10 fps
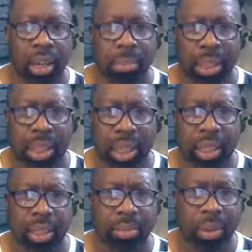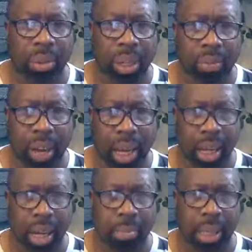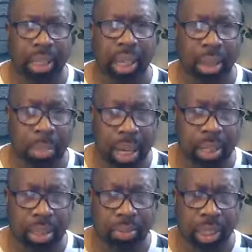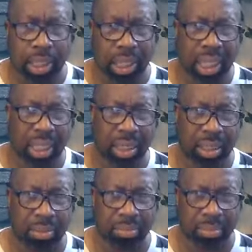But then we defy God by taking medicine for the sickness.